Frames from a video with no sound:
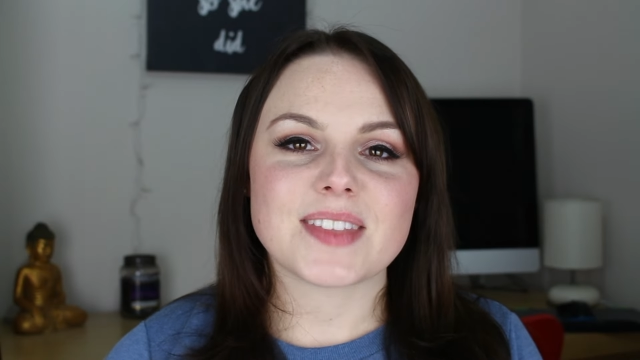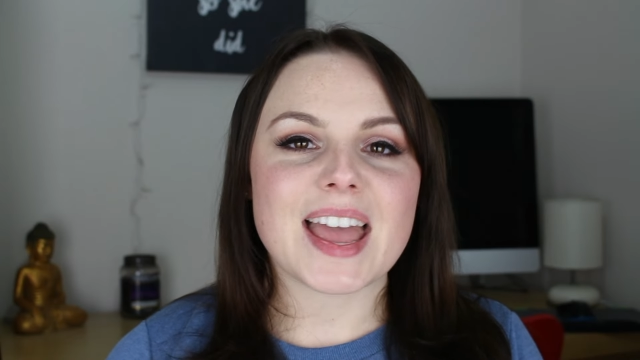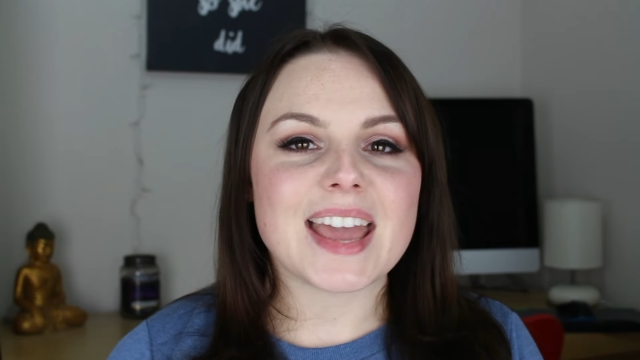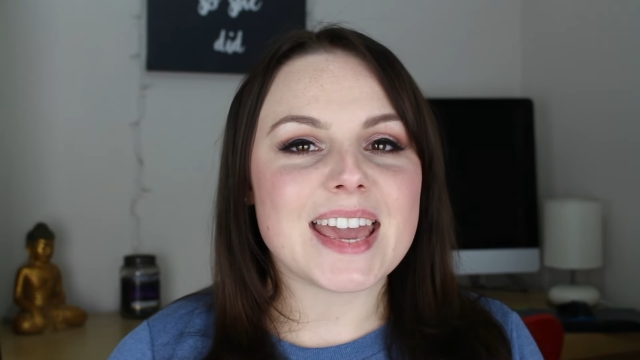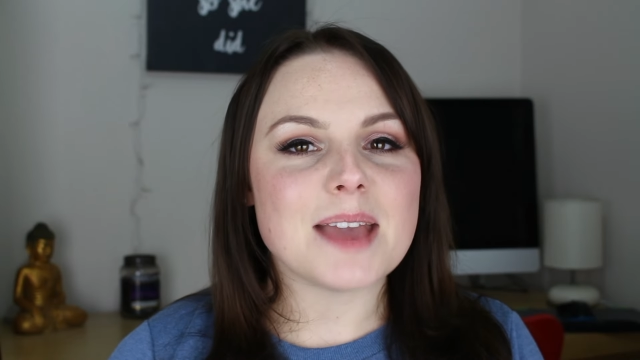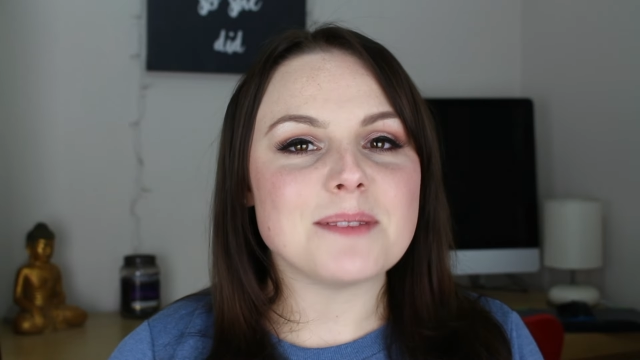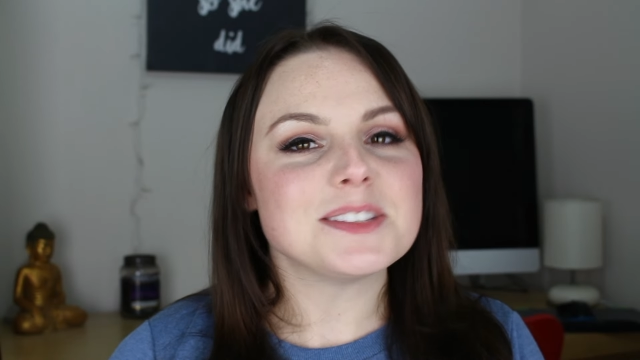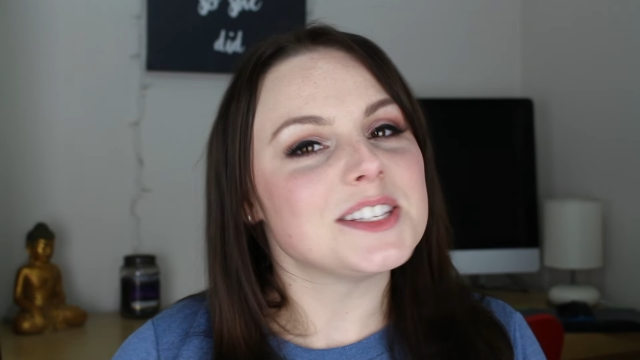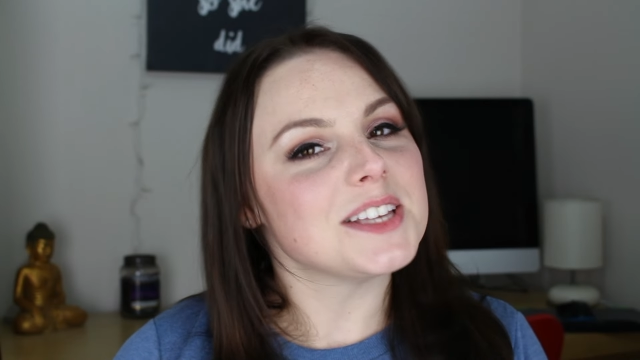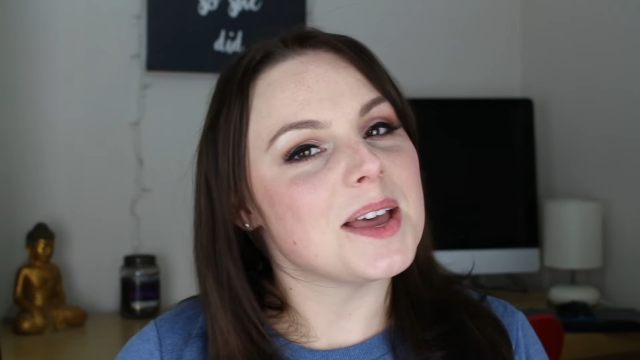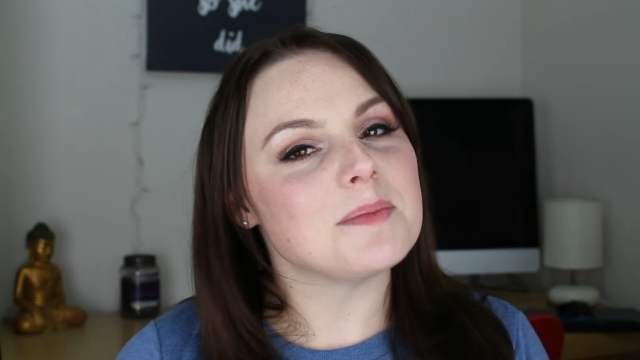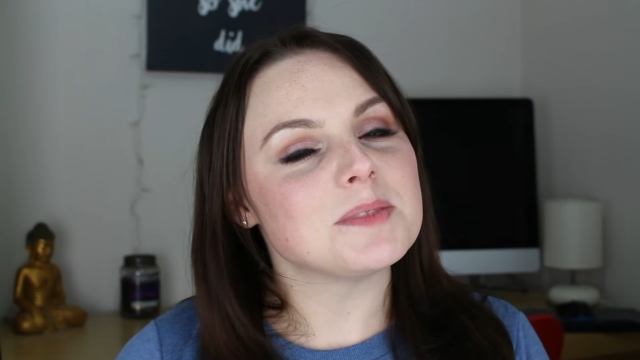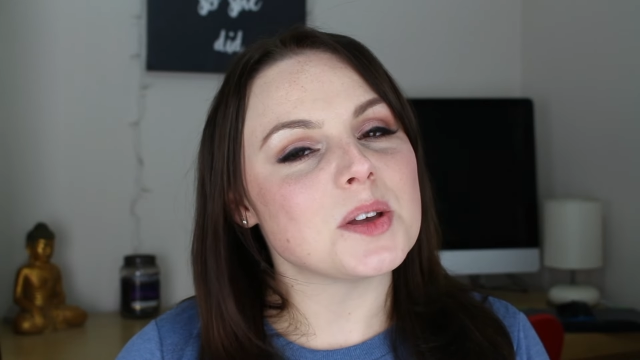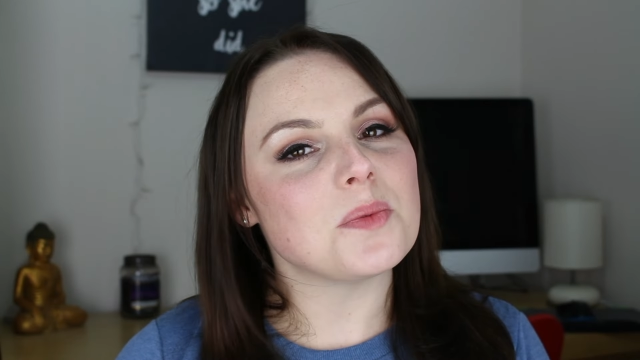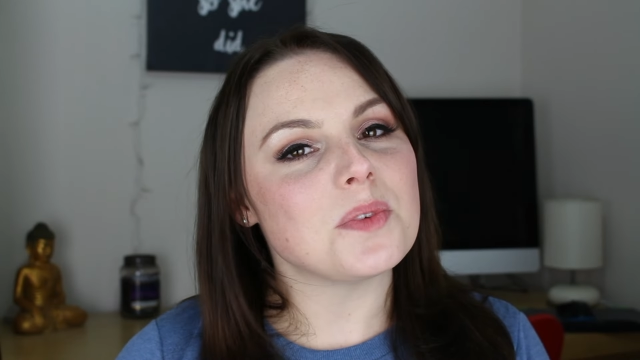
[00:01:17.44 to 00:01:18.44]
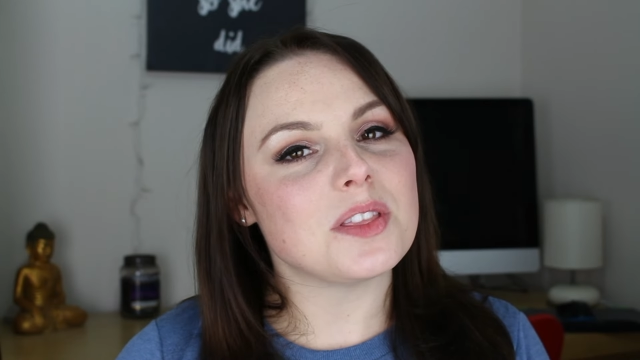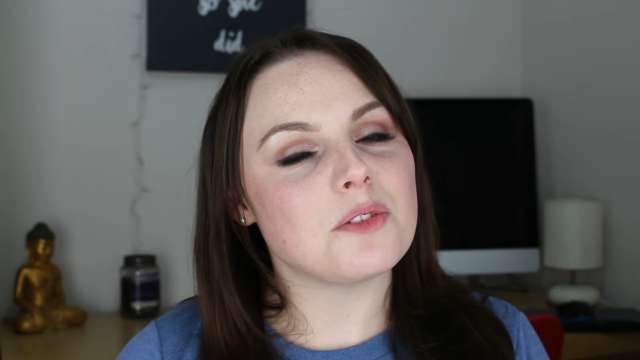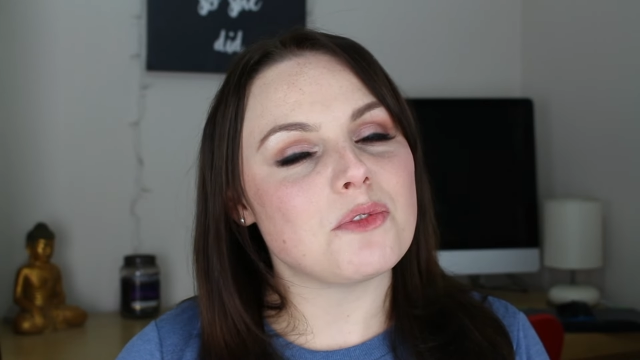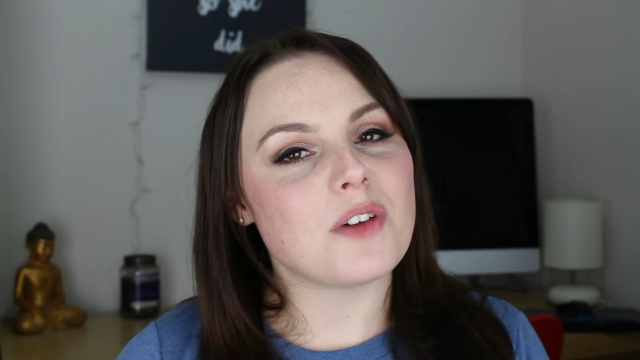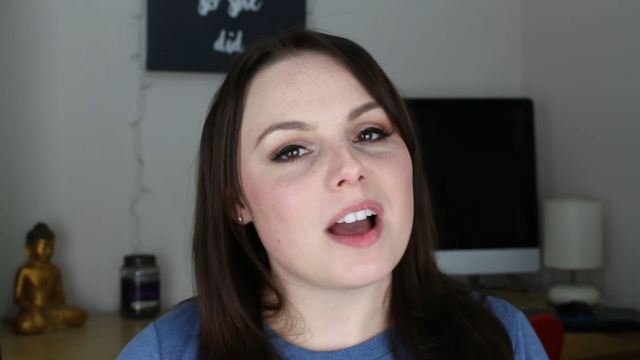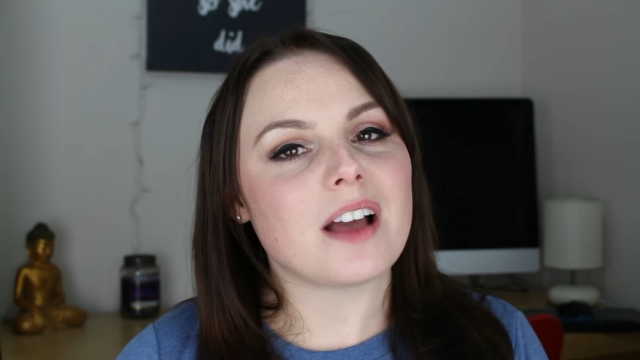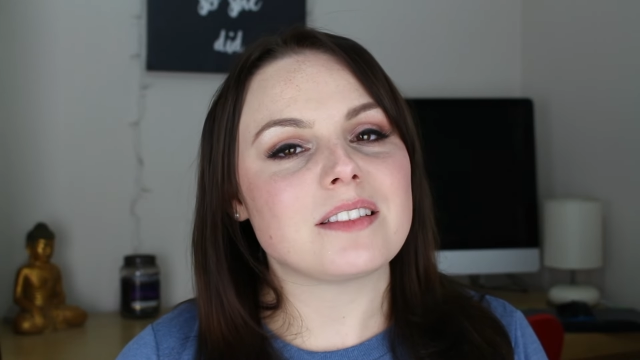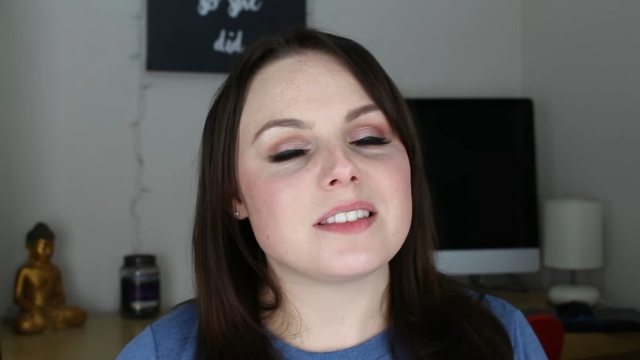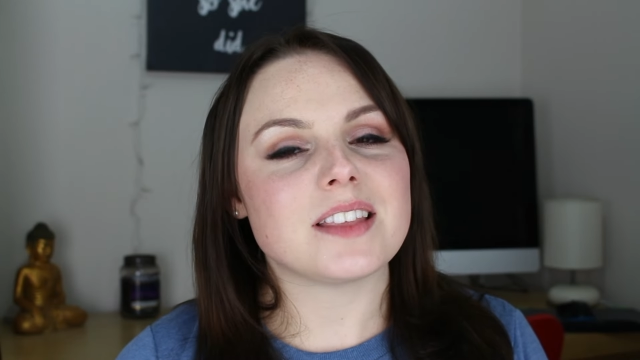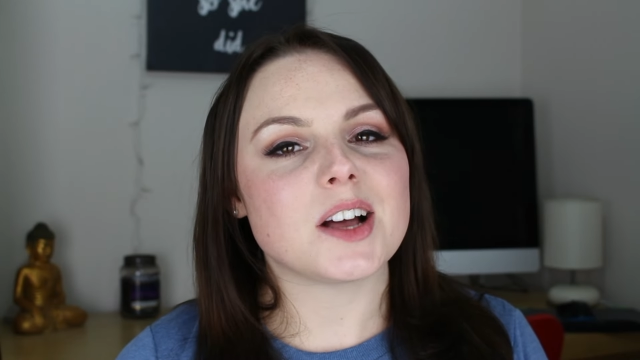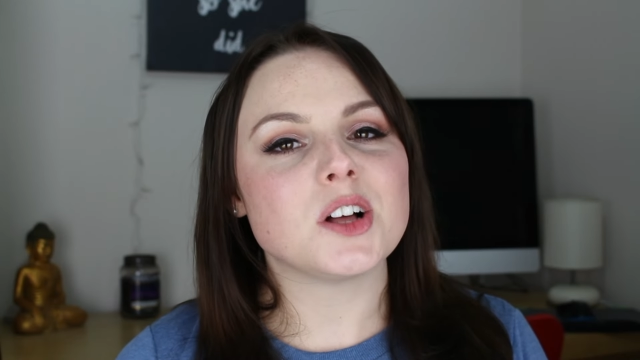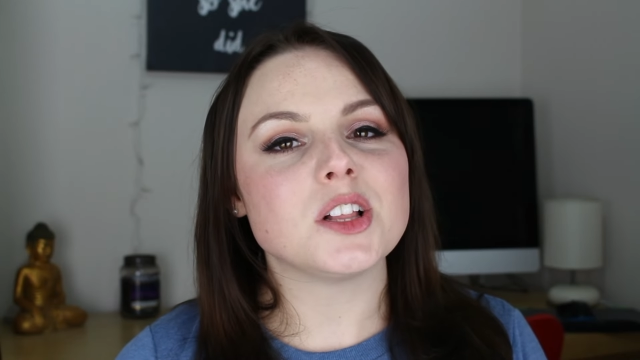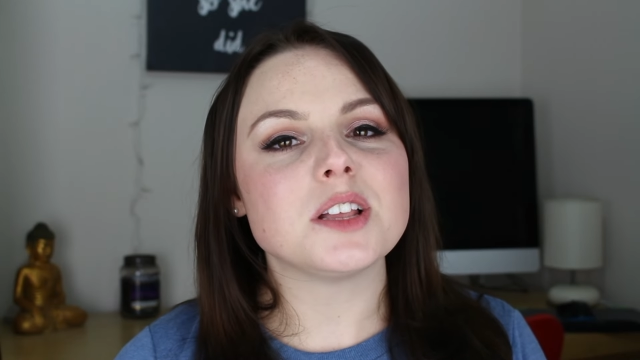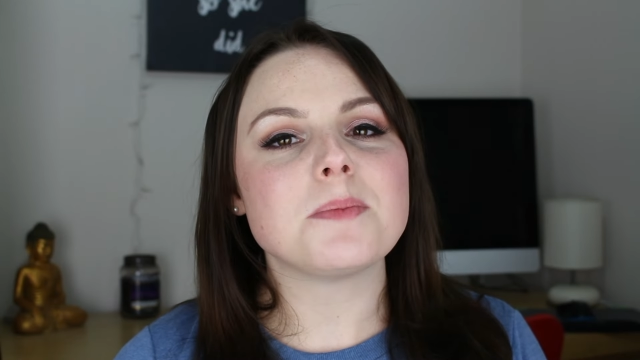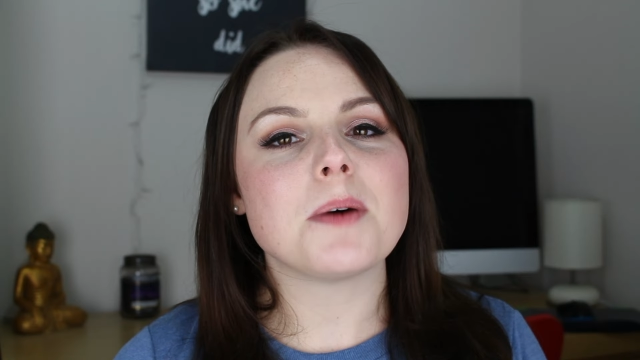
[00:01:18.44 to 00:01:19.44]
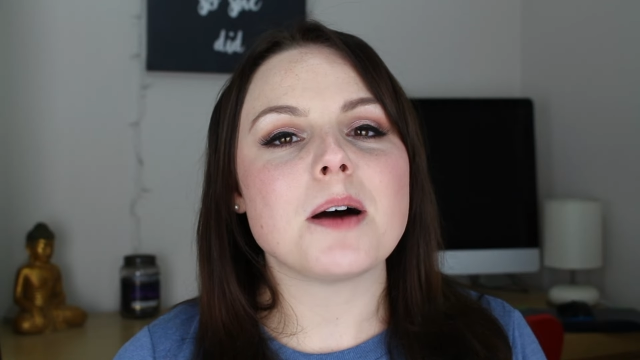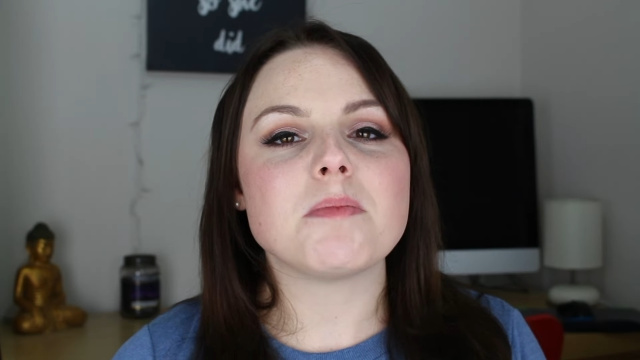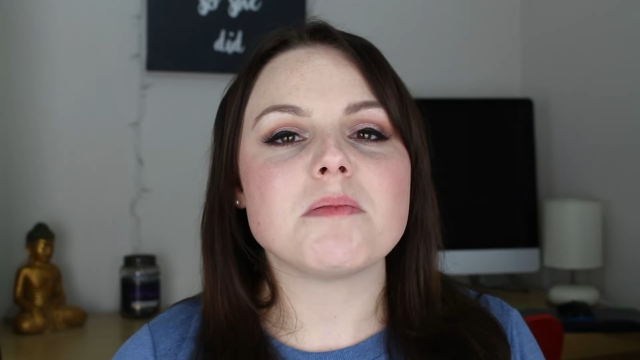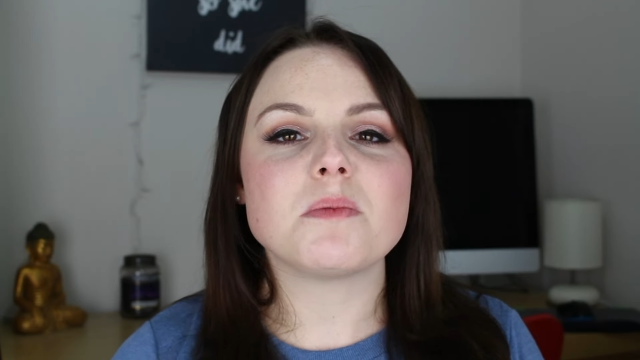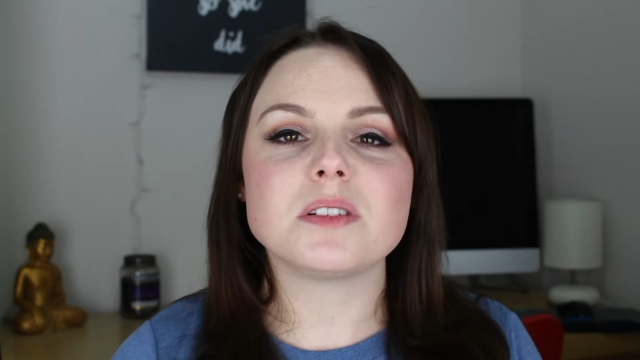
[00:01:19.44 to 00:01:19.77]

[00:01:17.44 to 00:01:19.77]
I came to terms with the fact that Colourpop